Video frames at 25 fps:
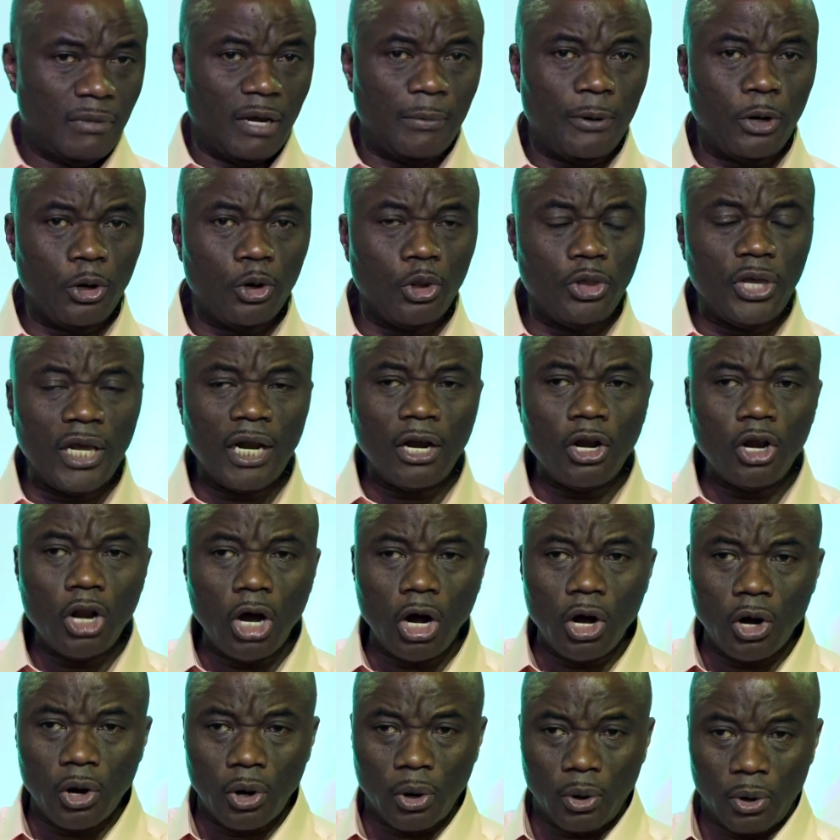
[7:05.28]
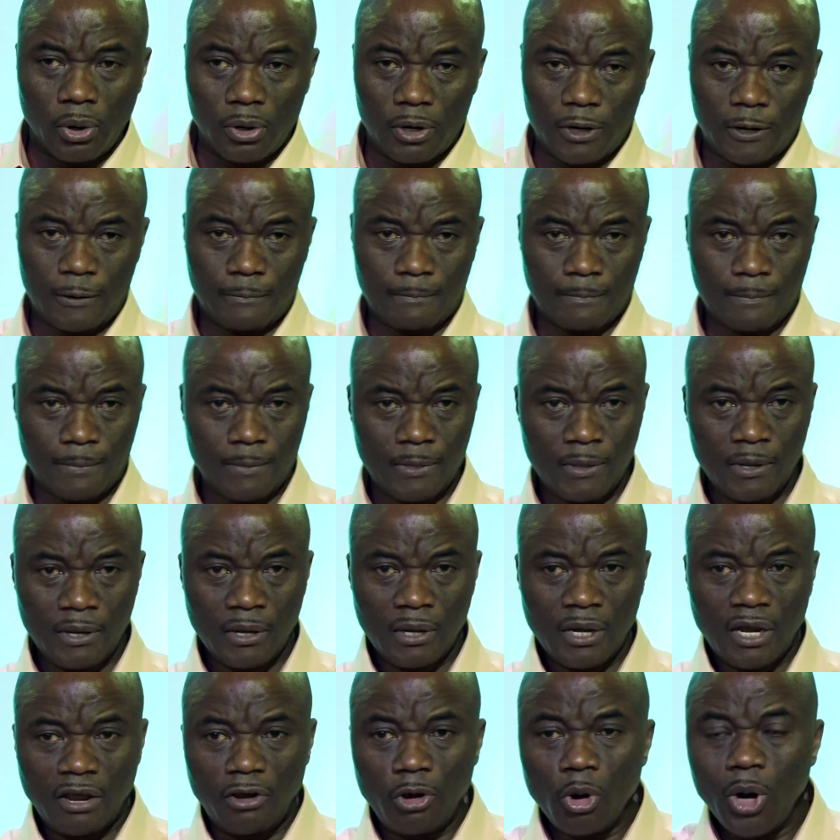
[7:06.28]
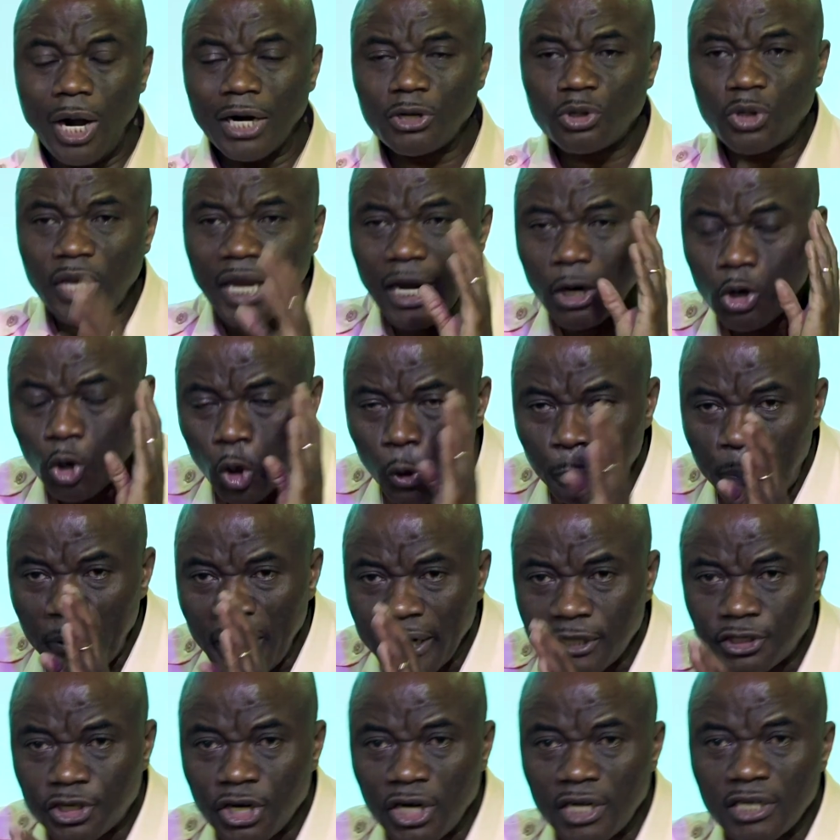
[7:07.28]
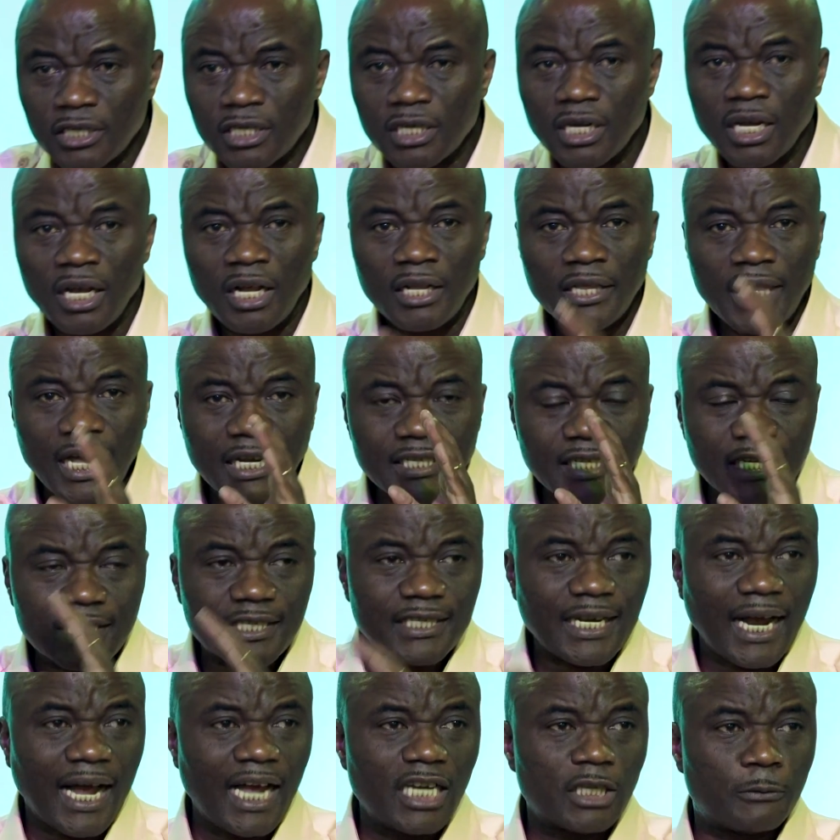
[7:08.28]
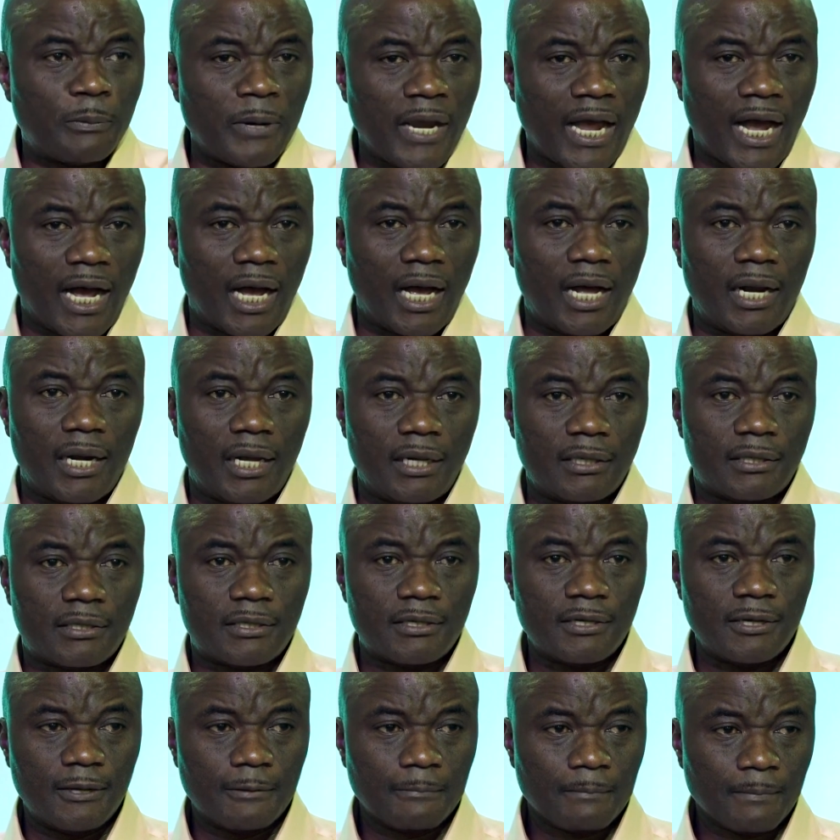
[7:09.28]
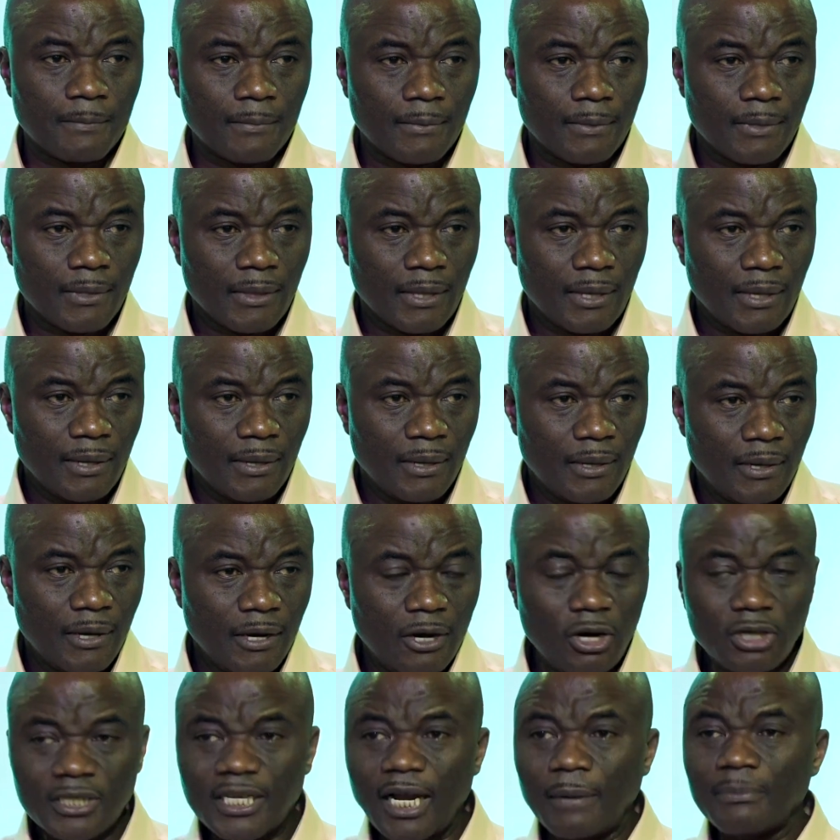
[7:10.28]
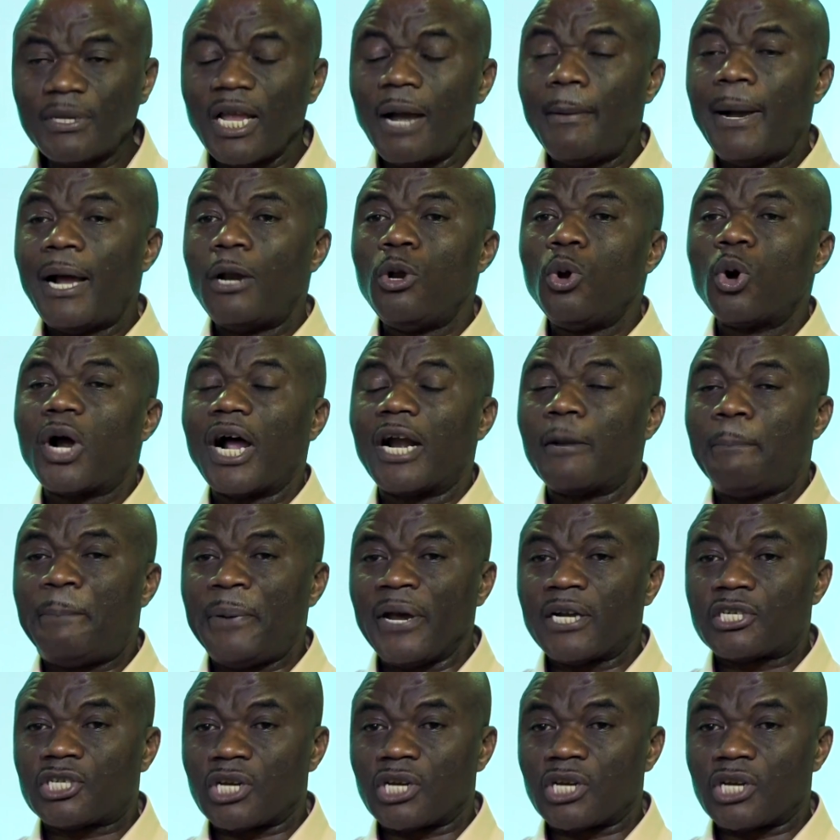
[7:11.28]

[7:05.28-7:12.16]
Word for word: Maybe you didn't know. If you want to take good pictures, there's a science behind it. You know, sometimes I look at